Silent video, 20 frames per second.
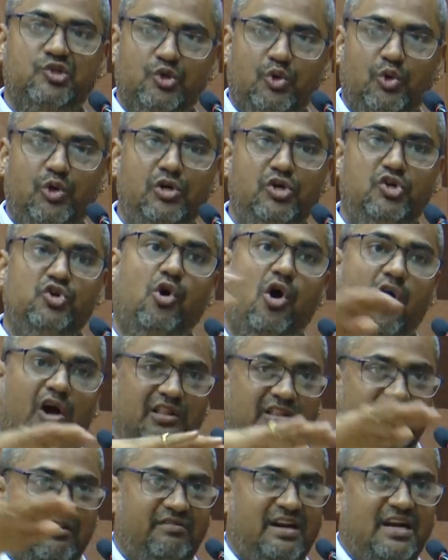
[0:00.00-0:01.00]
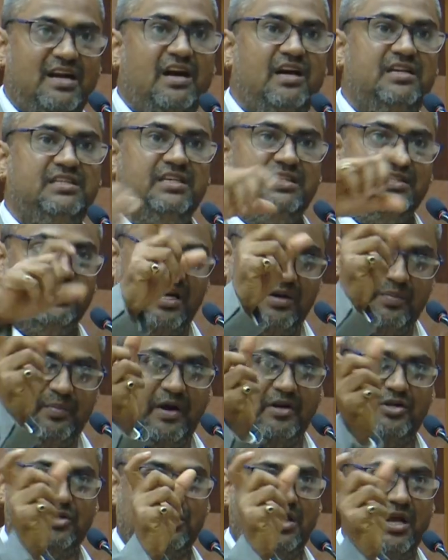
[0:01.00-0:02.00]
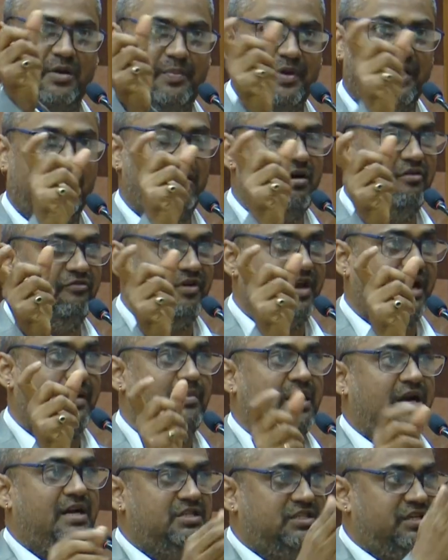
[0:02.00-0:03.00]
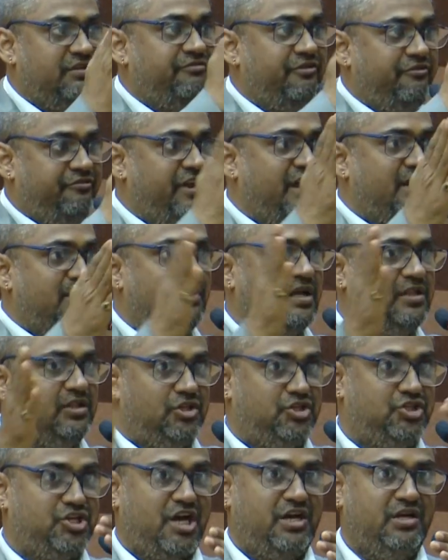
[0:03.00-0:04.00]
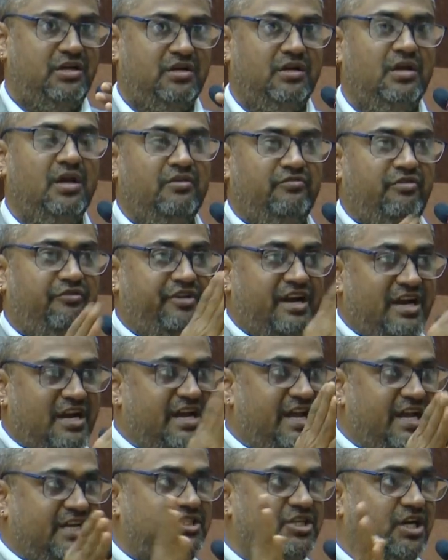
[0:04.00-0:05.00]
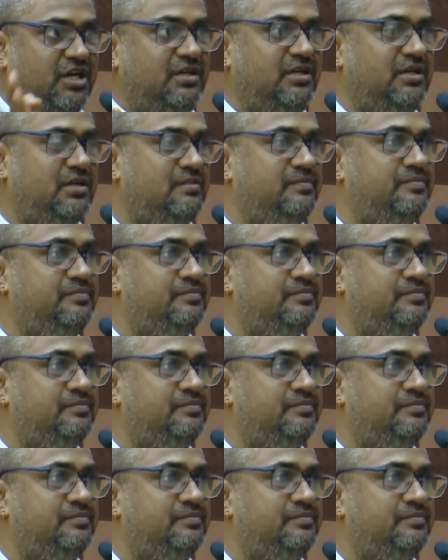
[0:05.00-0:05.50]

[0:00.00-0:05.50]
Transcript: sold to all the vendors in that particular period of time, let us say 15-month chunk, 15-day chunk.